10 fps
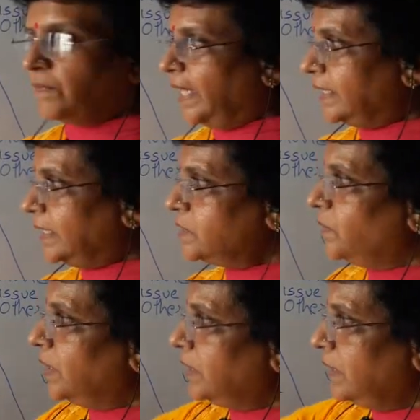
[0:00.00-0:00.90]
that is
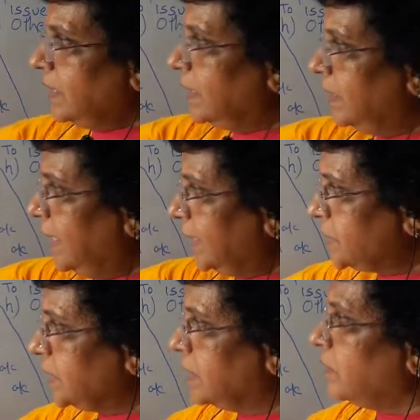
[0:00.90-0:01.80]
what the
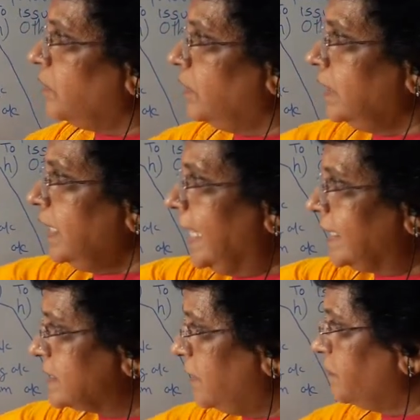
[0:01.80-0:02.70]
collection or
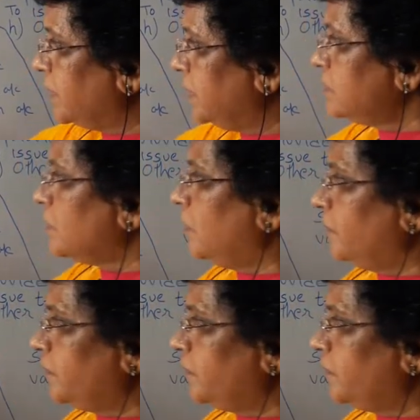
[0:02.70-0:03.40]
acceptance of